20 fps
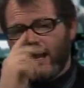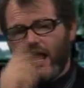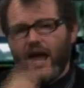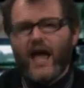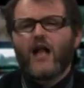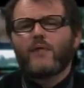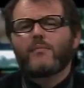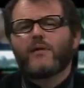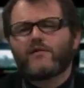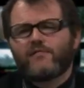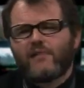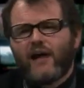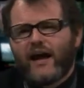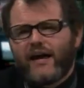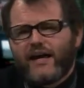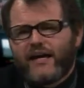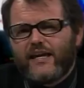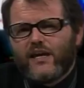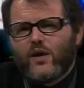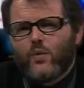
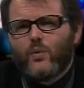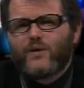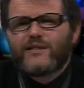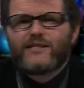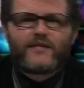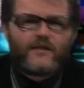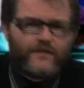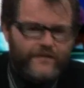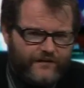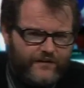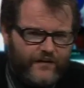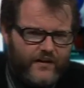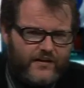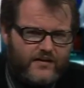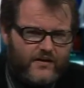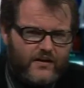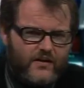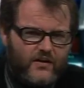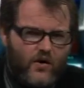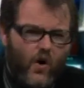Al-Megrahi was
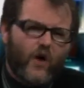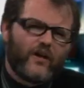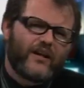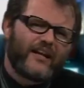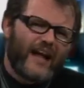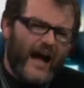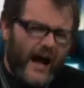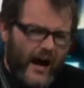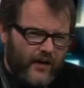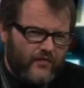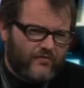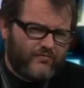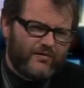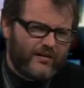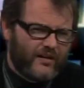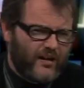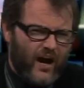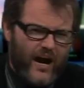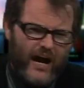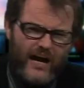convicted on an
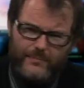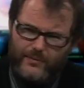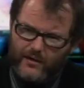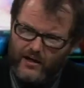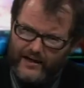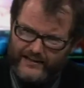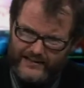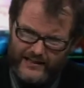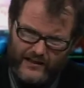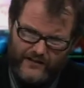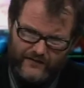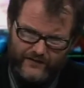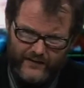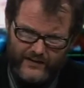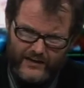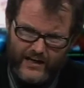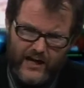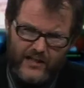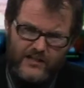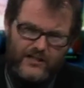unreliable
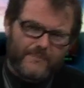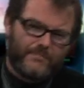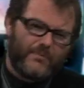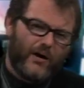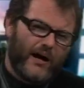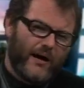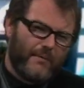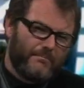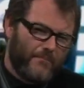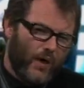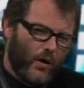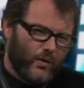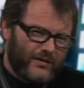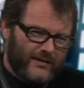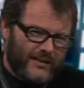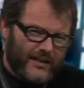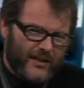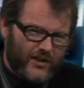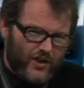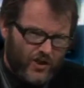identification by a
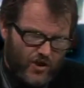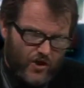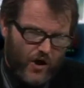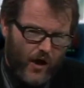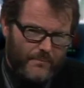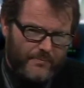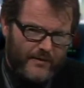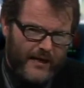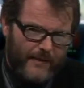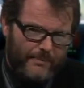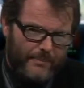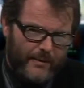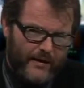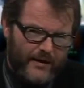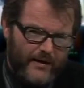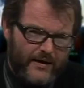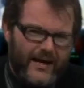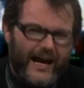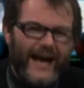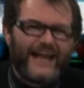Maltese shopkeeper
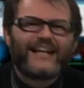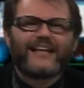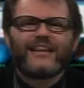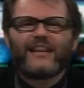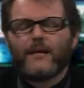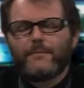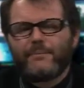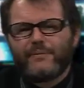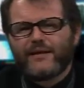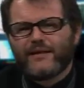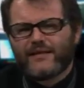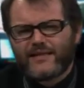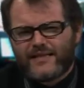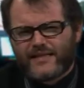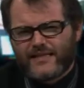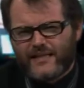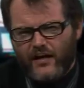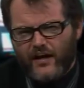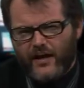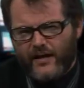and a Libyan
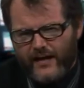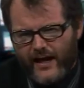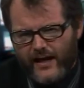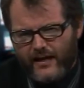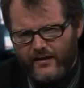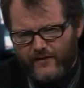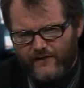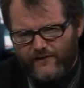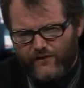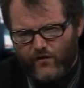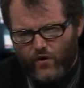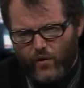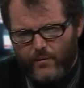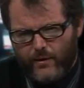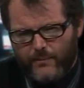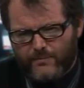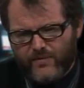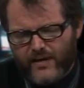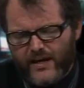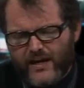CIA
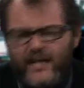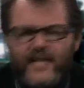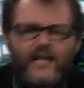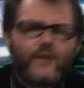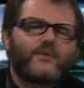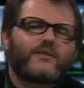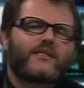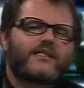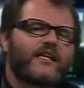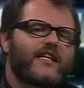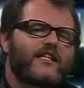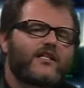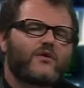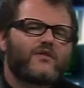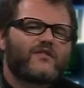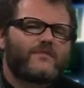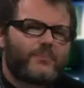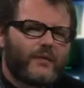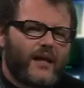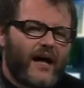informer. He was said
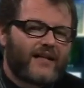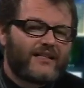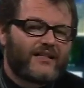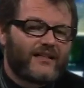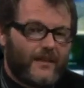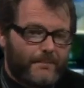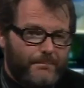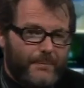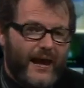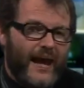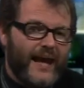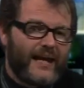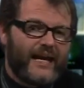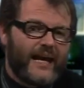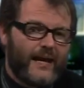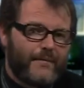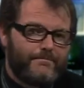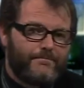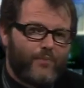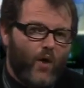to have planted the Pan
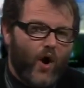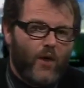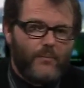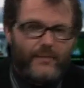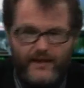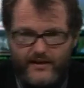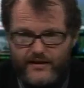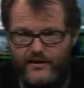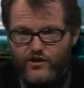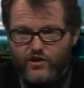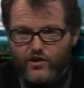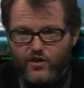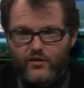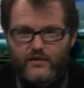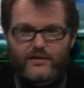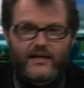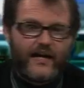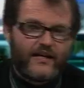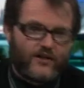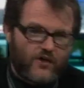Am bomb in a
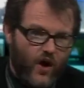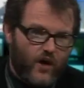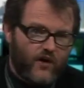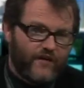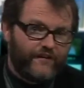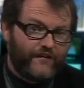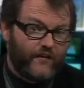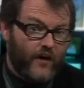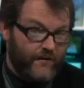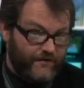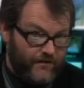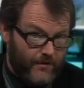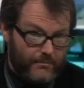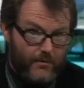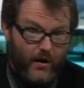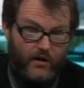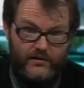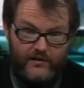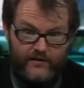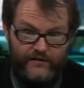suitcase on a flight from
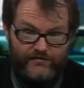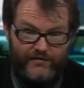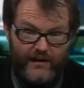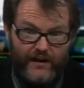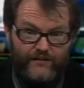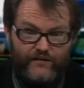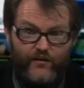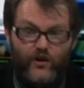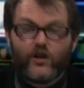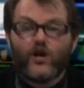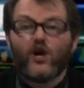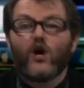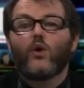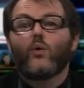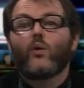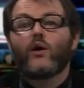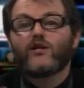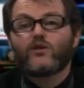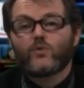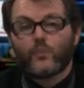Malta to Frankfurt,
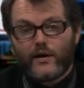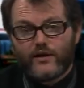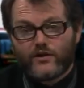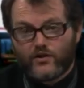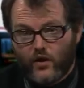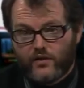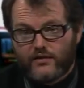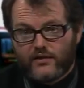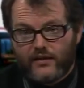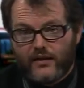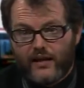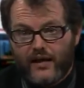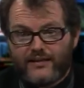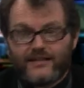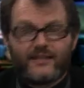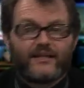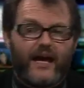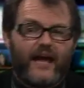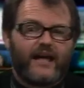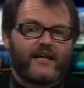which went on to
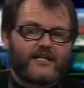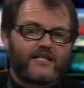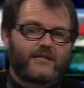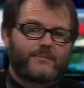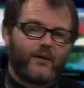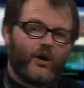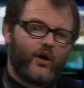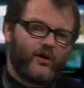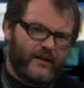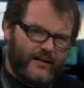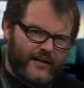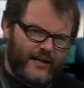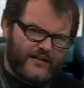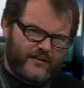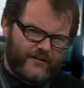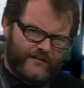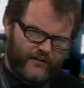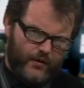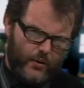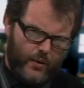London and exploded
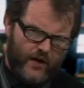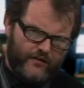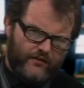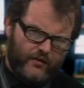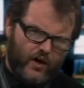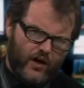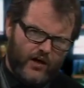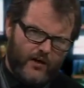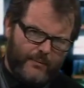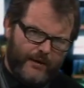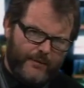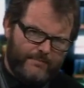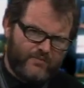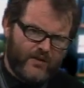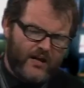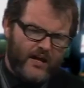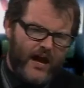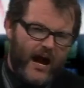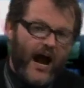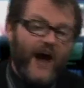as it flew over Lockerbie.
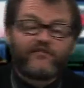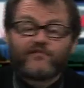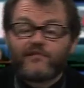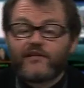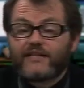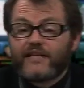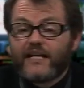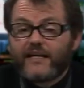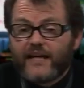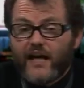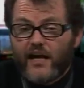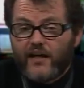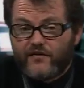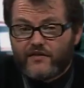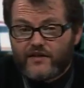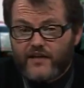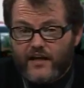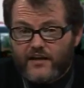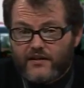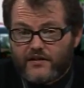After a decade
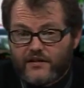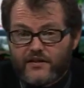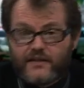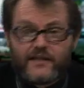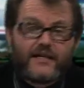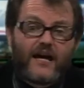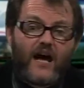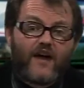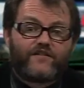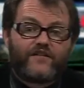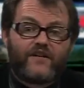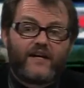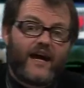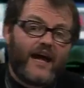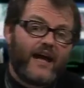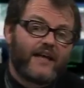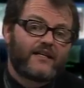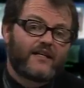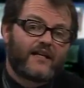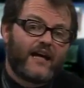of sanctions, Gaddafi
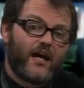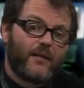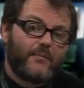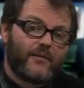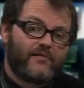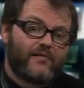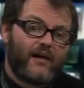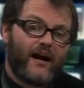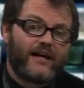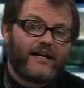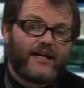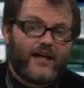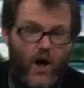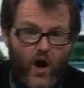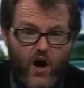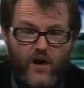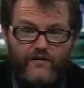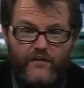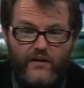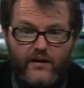handed Al-Megrahi
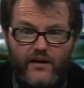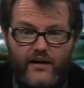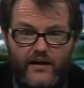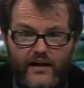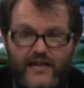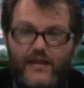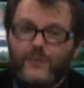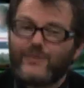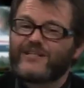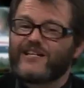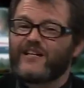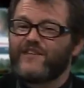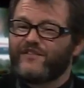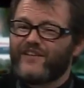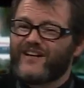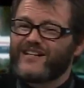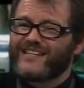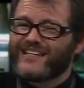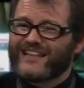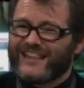over, and he was
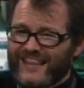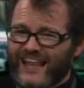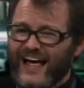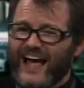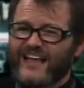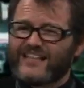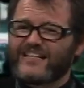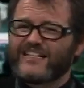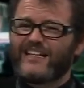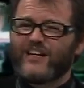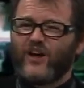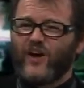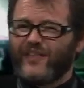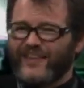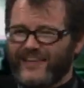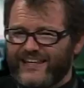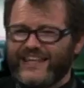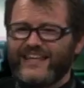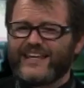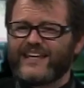convicted largely
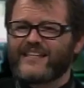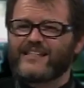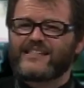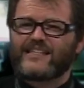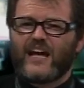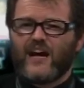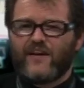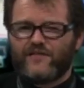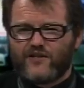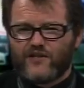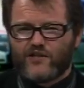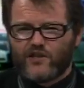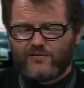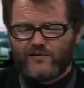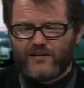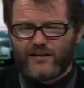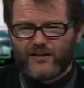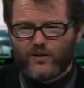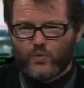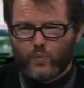on the hearsay of
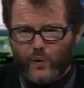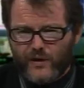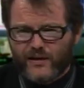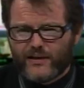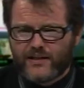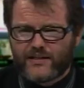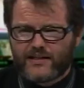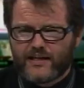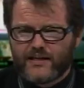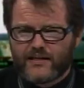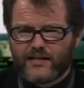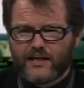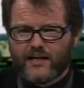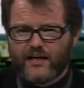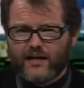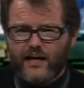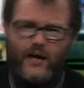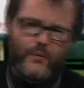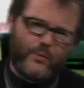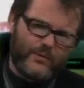discredited witnesses
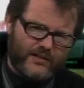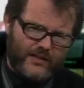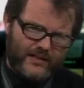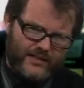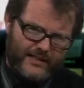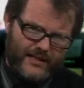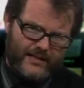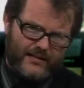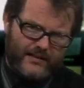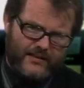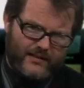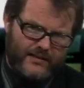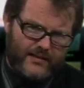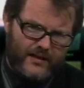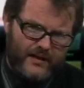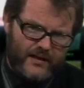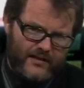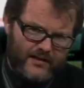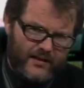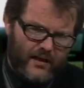and was
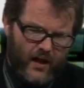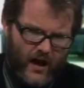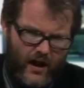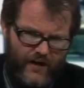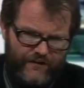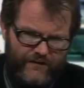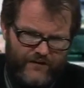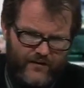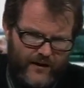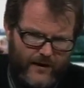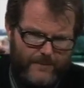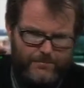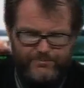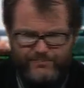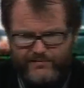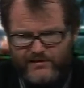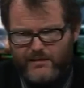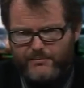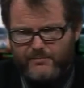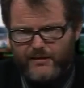sentenced to life
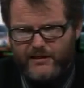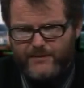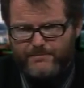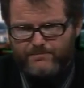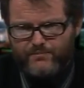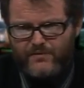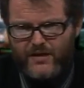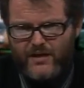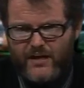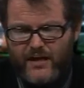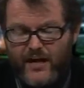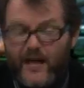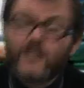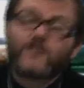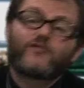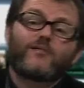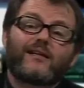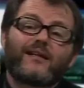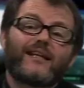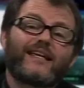imprisonment.
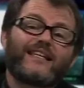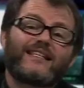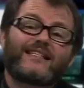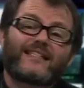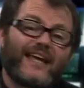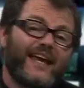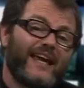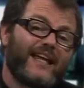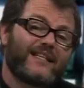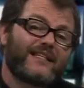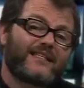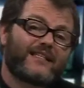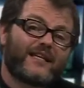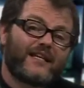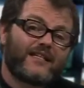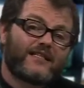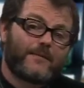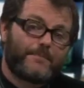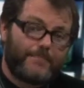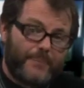His release ends
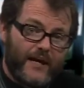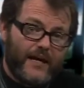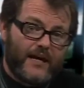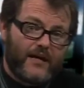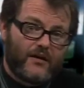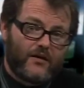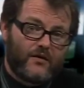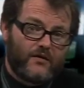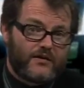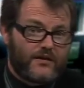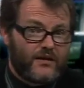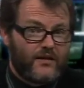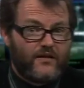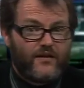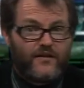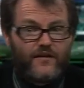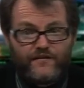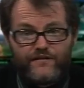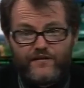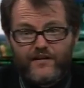his appeal so
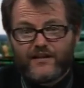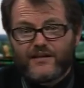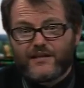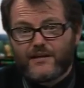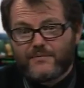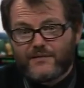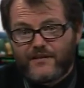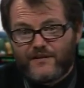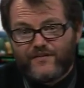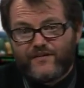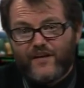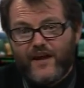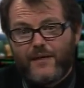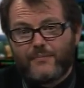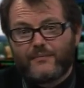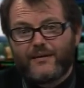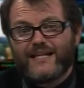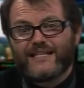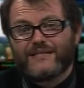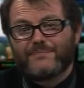that the victims'
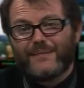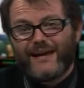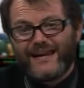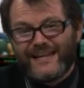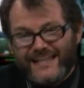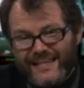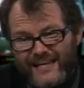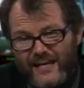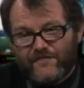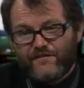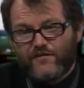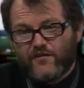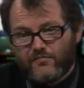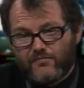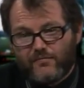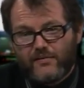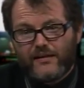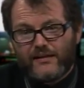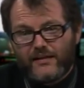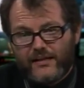families may never
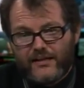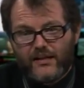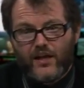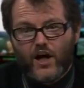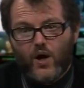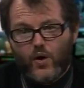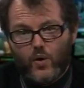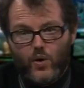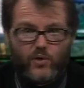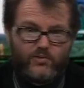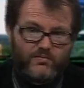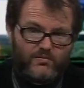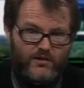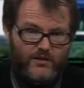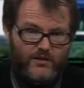really know who is